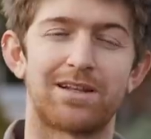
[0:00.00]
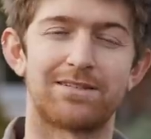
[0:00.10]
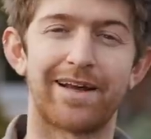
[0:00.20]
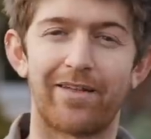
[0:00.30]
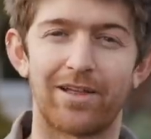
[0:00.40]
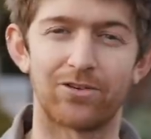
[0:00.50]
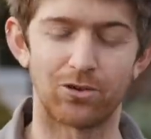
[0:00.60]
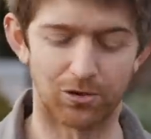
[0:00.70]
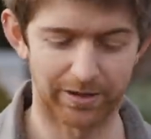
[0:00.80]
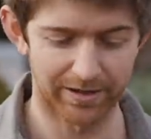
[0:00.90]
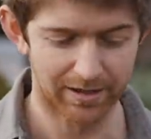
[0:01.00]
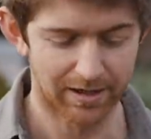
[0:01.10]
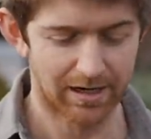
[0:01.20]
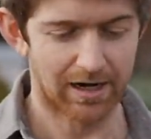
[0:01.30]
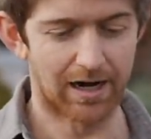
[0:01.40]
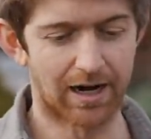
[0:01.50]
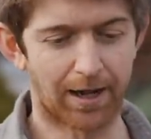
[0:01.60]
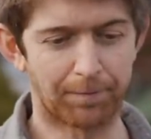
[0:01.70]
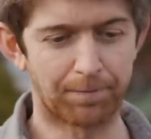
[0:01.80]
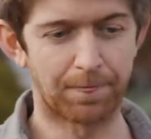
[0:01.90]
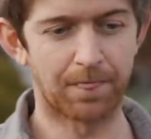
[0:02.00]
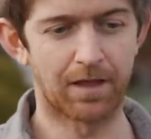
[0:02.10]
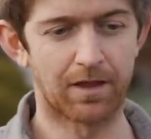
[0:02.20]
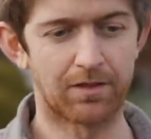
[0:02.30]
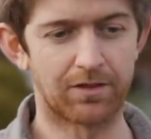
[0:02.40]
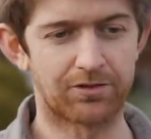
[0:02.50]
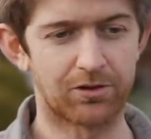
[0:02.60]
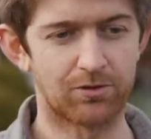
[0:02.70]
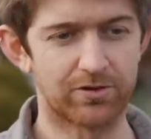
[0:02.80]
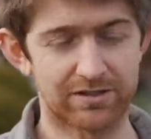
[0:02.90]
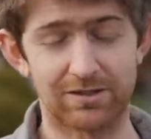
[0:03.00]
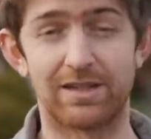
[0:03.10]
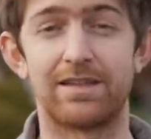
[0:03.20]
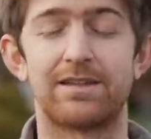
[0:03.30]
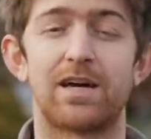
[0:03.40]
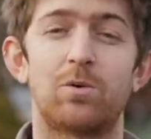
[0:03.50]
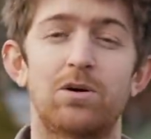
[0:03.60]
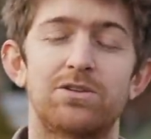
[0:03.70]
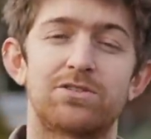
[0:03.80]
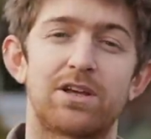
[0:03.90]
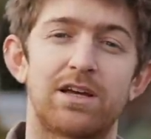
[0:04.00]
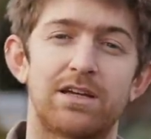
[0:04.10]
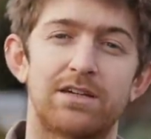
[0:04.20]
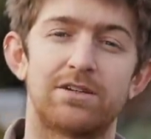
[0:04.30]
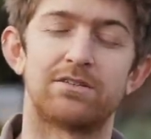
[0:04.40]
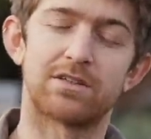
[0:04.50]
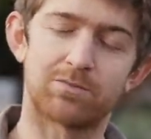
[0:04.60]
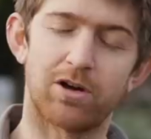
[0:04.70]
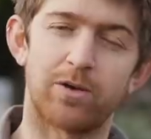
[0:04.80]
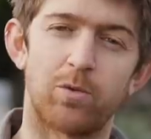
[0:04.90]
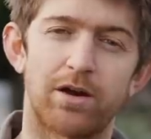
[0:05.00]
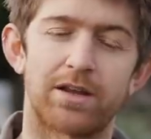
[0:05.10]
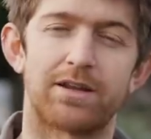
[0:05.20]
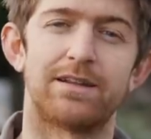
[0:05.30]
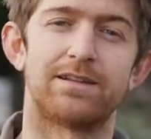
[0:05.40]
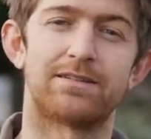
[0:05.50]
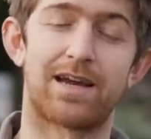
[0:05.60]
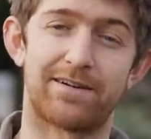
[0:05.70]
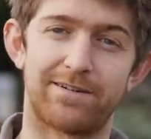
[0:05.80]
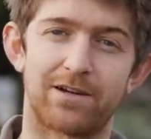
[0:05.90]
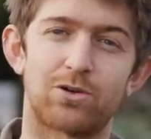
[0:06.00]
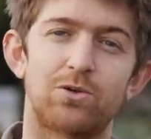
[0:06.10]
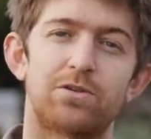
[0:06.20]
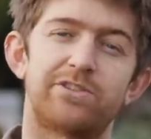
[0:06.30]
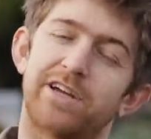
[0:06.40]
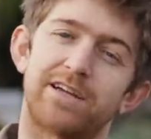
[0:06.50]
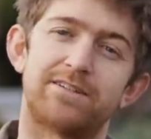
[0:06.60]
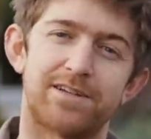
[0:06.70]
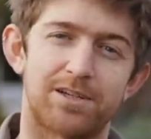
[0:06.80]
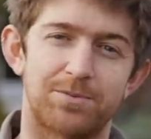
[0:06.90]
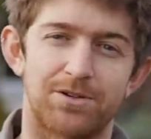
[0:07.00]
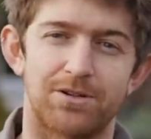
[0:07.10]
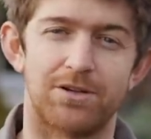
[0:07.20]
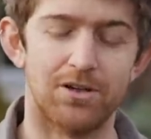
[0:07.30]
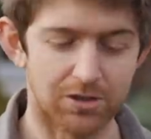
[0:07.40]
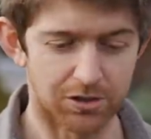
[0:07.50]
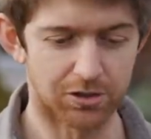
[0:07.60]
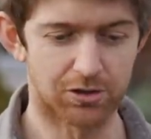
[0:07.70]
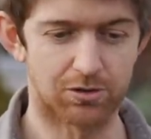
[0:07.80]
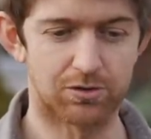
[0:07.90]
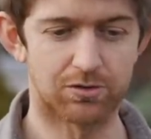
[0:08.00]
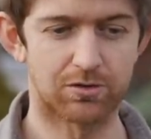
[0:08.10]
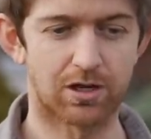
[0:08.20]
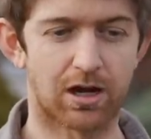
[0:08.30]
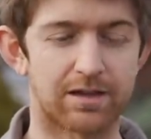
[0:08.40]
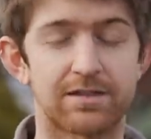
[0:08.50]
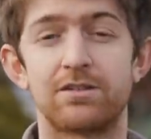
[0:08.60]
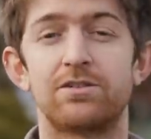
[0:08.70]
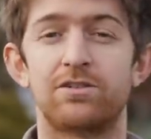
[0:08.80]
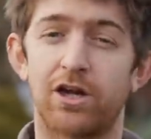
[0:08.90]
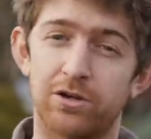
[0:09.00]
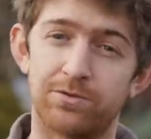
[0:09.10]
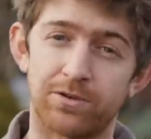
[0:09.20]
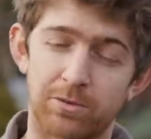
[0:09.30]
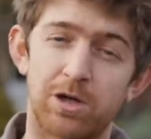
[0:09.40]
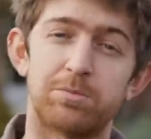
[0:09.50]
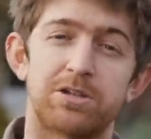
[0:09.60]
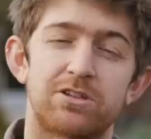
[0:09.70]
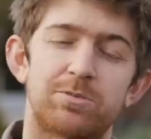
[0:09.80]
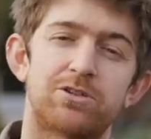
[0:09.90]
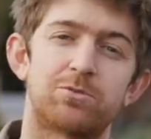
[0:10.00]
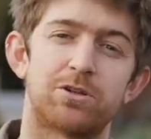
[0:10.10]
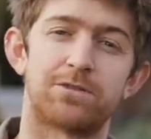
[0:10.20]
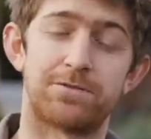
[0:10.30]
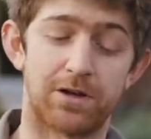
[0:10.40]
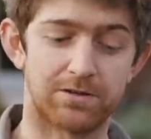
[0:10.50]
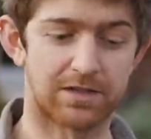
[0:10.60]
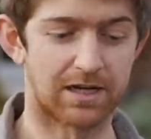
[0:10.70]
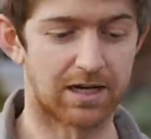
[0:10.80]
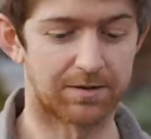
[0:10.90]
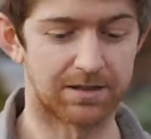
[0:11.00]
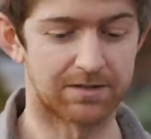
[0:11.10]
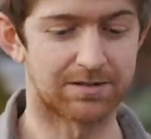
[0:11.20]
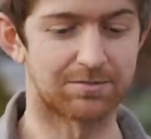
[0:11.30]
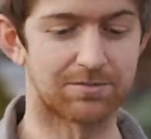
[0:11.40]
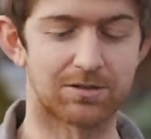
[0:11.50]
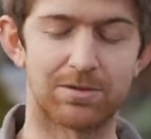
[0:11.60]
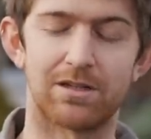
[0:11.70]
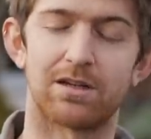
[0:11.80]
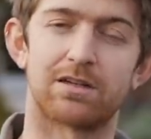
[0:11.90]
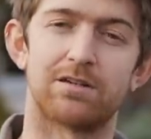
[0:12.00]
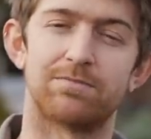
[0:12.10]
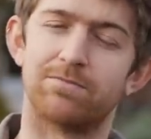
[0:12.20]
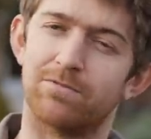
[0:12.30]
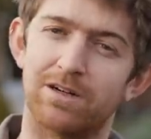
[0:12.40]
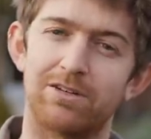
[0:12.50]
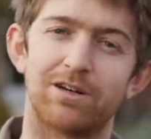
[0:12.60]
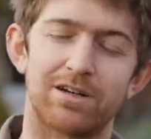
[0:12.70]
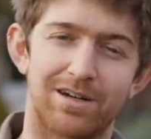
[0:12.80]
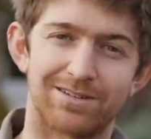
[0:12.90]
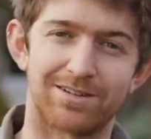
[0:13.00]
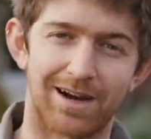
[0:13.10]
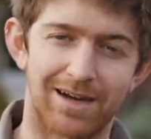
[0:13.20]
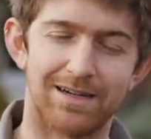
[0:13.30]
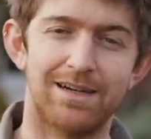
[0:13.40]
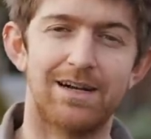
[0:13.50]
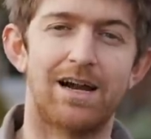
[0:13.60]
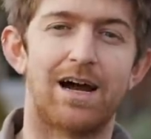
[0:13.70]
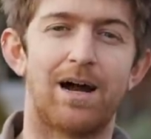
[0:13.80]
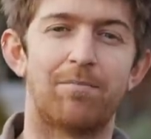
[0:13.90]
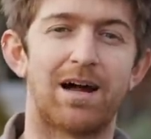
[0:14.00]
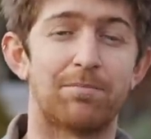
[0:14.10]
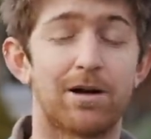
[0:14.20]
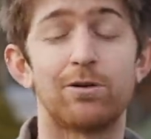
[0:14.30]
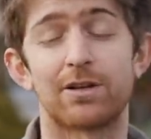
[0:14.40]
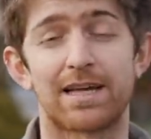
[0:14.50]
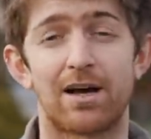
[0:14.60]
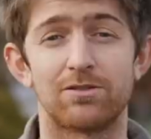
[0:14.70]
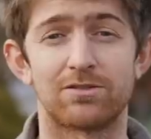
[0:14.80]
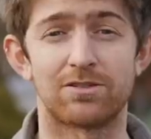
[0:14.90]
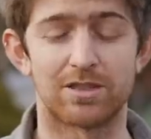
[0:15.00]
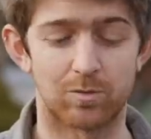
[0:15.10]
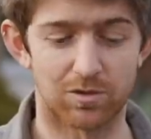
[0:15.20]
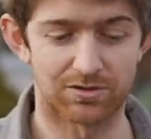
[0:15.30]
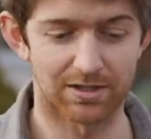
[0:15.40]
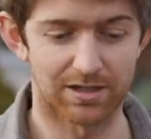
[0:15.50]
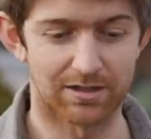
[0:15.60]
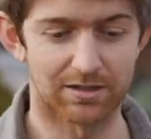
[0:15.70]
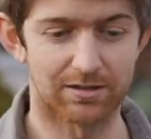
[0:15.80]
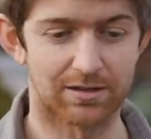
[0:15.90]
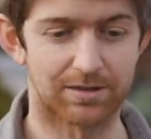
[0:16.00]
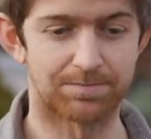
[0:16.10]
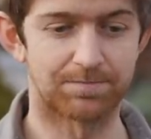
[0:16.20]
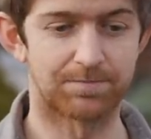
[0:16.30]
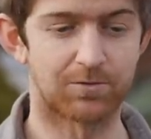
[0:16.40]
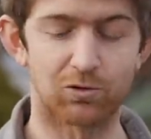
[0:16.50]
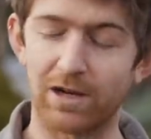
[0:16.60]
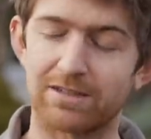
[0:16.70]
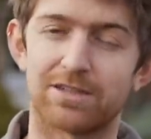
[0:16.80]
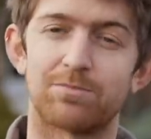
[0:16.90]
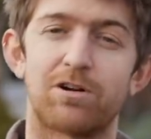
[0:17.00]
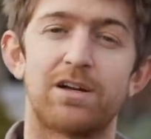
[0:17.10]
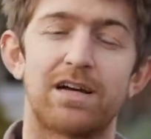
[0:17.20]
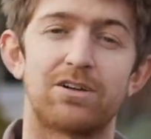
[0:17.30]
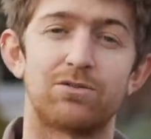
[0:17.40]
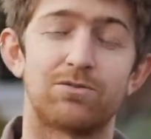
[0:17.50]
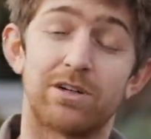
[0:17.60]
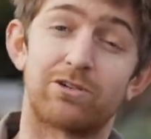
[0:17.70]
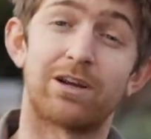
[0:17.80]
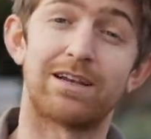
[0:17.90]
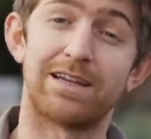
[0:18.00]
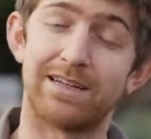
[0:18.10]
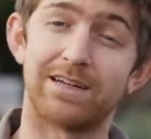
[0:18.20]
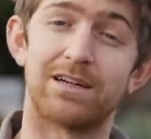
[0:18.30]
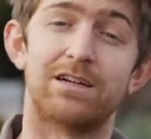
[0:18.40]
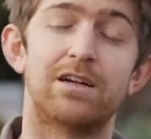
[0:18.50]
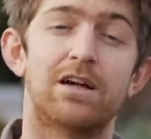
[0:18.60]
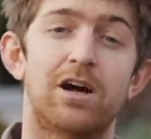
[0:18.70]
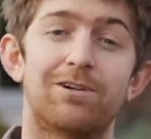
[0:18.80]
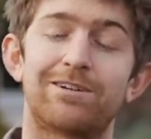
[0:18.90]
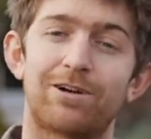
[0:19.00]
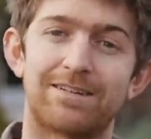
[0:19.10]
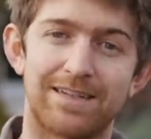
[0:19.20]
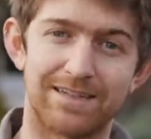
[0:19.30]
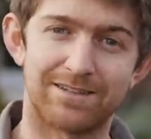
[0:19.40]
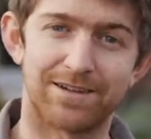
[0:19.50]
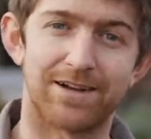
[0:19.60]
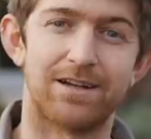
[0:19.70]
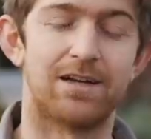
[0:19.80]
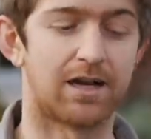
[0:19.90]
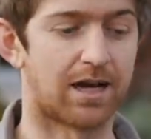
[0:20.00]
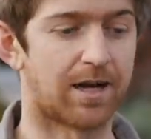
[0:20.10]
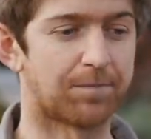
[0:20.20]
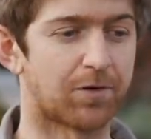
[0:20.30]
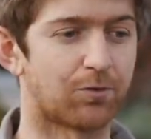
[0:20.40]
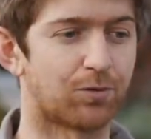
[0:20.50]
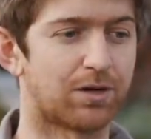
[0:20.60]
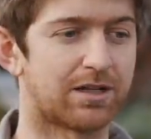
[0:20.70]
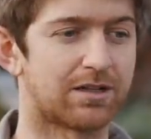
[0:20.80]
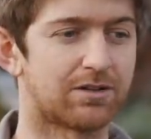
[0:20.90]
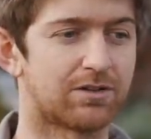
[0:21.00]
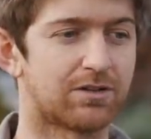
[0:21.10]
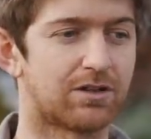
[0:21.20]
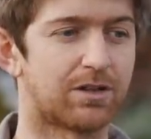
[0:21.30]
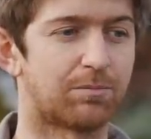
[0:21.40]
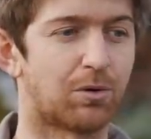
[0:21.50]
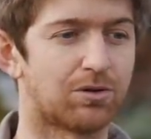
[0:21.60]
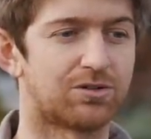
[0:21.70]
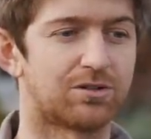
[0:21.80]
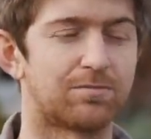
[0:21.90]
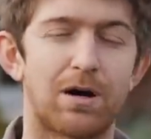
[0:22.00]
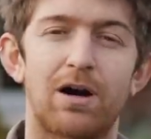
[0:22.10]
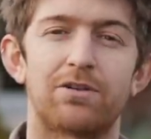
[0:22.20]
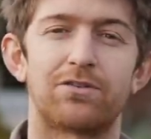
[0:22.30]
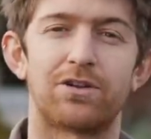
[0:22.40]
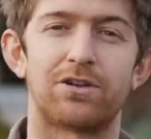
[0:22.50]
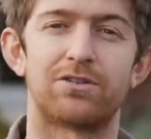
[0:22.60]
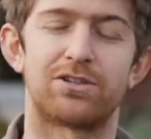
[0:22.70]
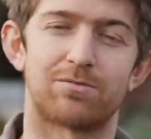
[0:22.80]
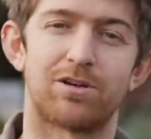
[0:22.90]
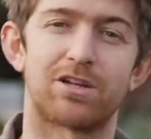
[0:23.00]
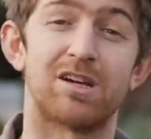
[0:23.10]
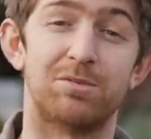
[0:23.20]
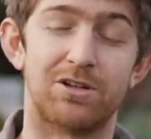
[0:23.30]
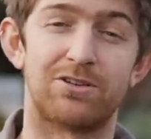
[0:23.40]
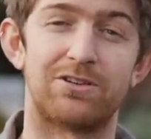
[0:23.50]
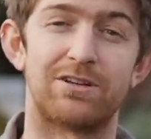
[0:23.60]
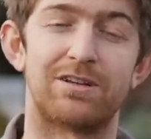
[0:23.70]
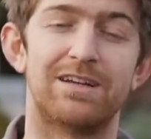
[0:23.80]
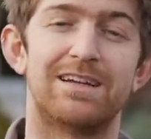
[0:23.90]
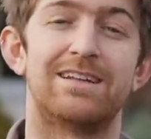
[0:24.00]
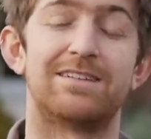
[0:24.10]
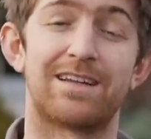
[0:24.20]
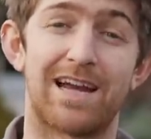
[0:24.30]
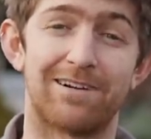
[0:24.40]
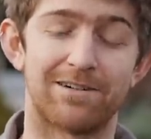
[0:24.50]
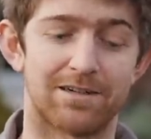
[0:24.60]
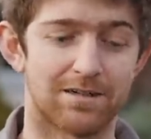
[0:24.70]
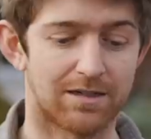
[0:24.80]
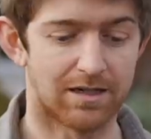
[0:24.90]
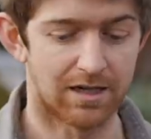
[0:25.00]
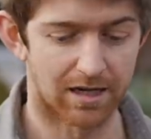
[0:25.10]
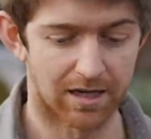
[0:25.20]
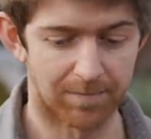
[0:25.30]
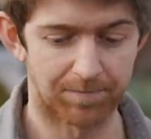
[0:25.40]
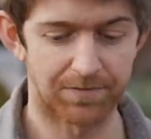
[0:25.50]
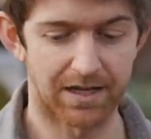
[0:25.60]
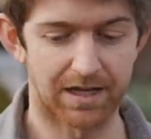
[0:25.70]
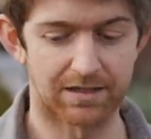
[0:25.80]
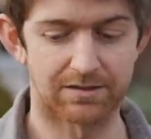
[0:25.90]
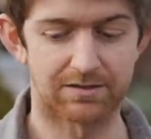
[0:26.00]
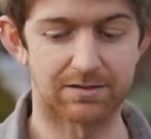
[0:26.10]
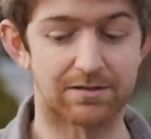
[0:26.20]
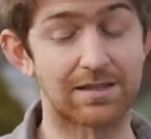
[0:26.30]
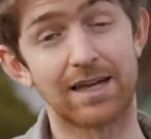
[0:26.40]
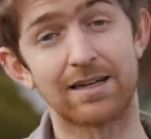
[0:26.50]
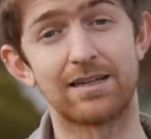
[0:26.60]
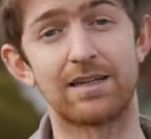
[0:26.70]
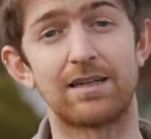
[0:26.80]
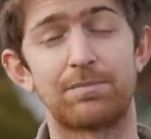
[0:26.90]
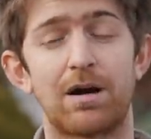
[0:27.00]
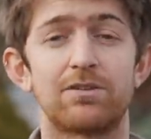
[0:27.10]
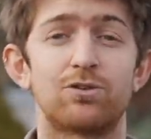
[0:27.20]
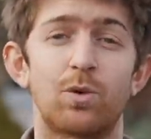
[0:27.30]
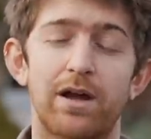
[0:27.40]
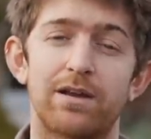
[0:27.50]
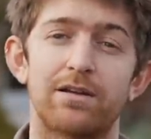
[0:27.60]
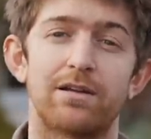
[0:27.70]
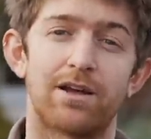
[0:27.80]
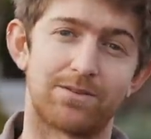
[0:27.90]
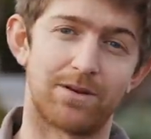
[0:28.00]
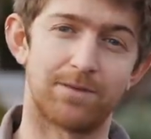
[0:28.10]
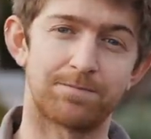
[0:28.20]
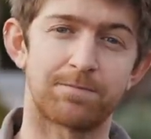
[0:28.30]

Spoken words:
tell that story. Until recently, there was a shipwright working in this area called Jake Jacobson, who I didn't know very well, but I spoke to him on the phone. He seemed to me like a really, really nice guy. And by all accounts, he was a great shipwright and a really great leader, a really great teacher, a really important part of the shipwright community in this area, and sadly he passed away last year,